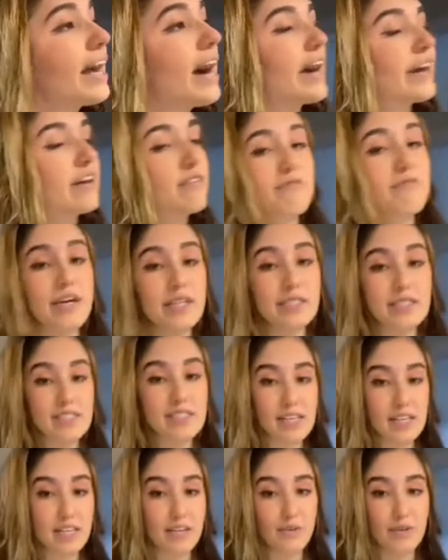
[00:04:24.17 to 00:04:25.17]
got convinced
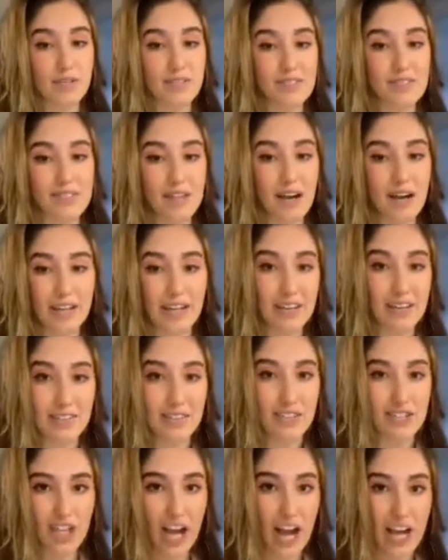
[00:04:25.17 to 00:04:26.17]
that he was stuck
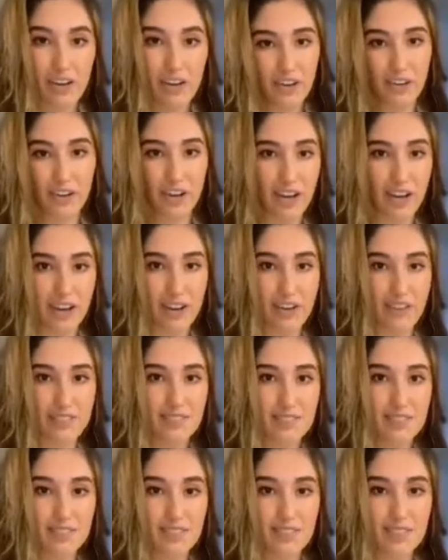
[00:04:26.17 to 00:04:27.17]
in childhood.
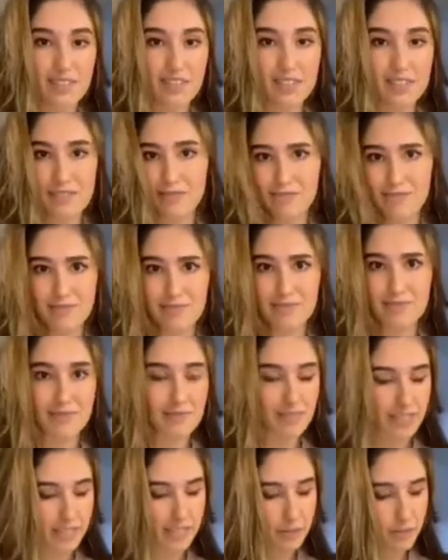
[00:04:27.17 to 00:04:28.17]

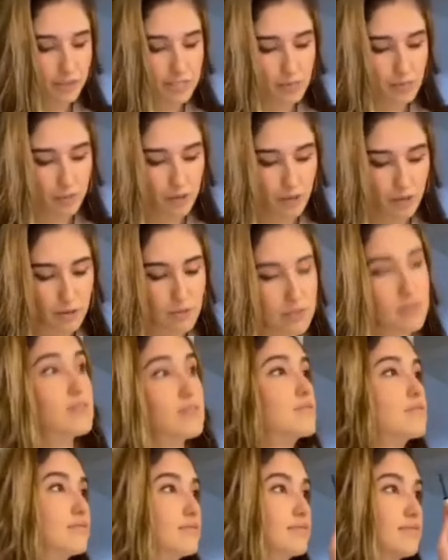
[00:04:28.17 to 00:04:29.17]
He was
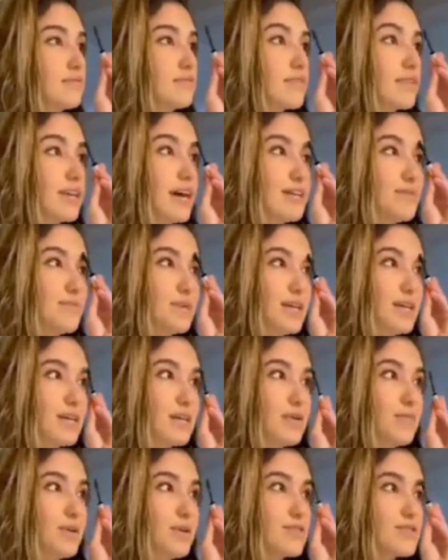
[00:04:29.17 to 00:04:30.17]
abused, led to being
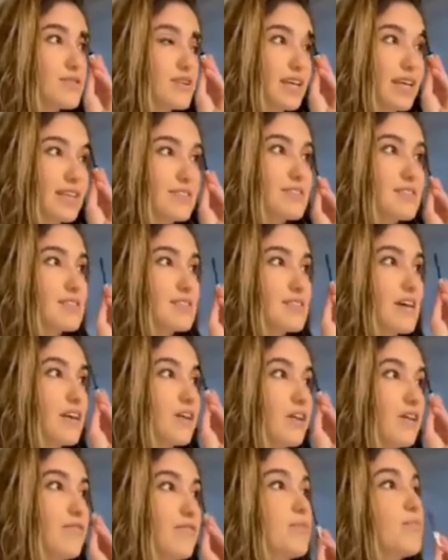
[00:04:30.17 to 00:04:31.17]
an abuser. That's the
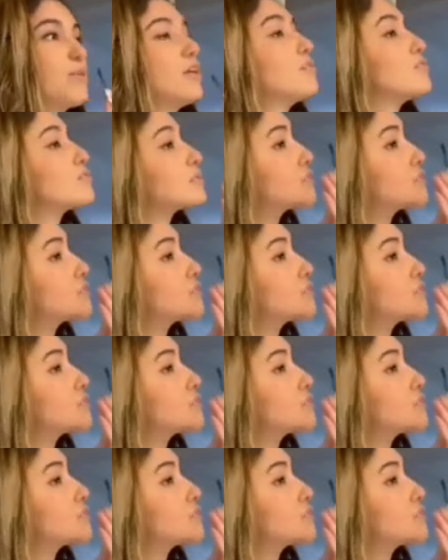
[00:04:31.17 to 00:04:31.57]
cycle of abuse.